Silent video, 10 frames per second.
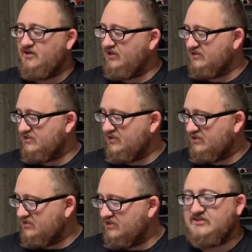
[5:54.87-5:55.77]

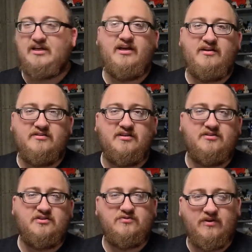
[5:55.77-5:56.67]
it's designed in such
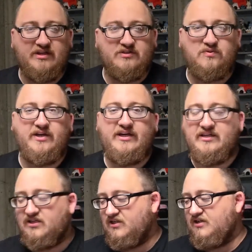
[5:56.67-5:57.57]
a strange way
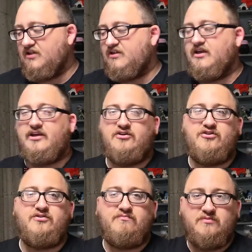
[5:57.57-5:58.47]
that
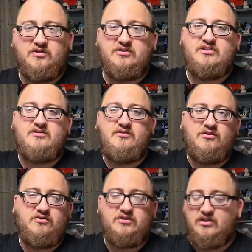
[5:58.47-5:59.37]
you're
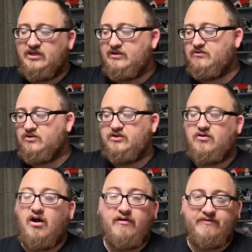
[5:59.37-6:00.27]
usually, or
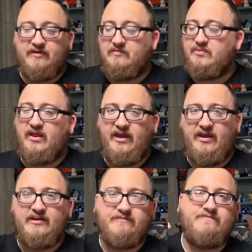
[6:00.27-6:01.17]
you're often
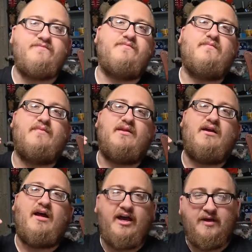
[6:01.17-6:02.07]
playing
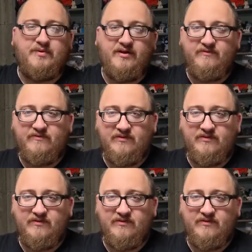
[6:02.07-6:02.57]
high above